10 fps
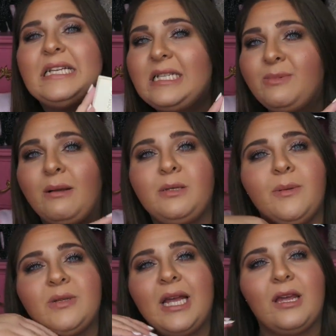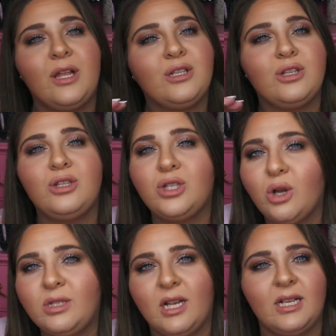Sometimes people take things
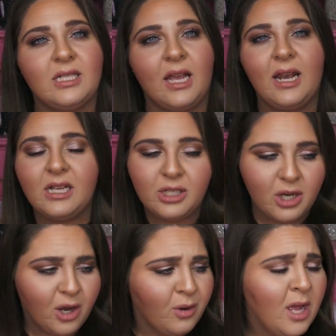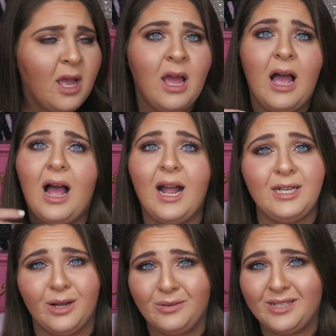so seriously, and as you know, I
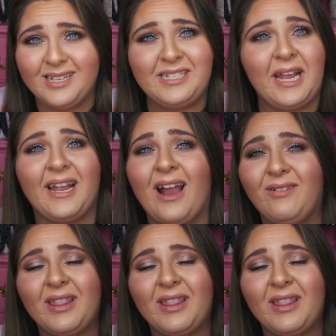don't take